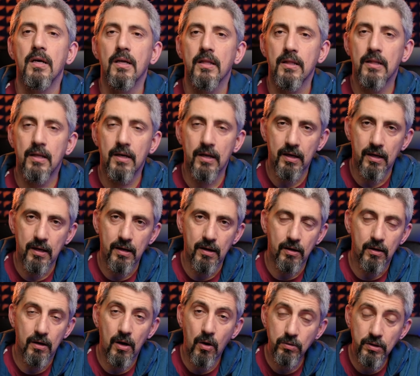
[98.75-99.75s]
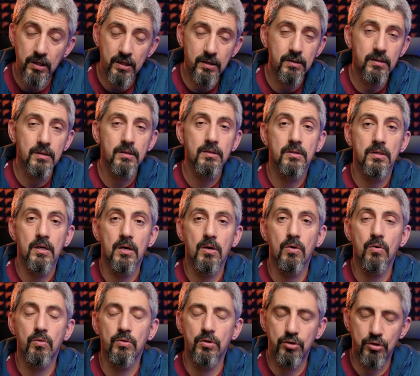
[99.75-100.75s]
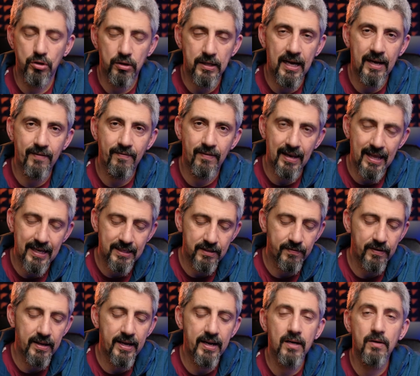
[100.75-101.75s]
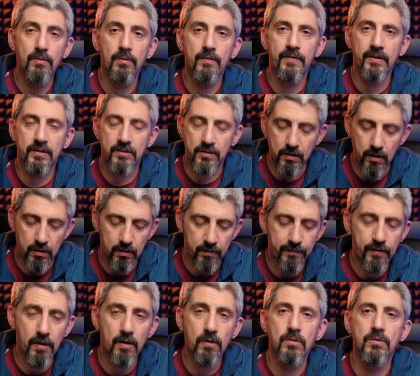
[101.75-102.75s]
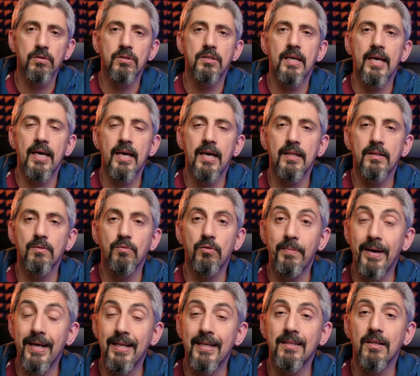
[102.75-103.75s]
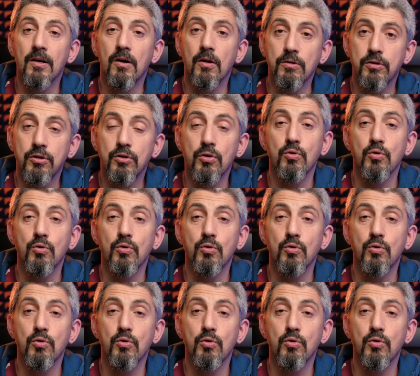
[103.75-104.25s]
the coatings, so you should have less flare. We fixed the autofocus and we made it also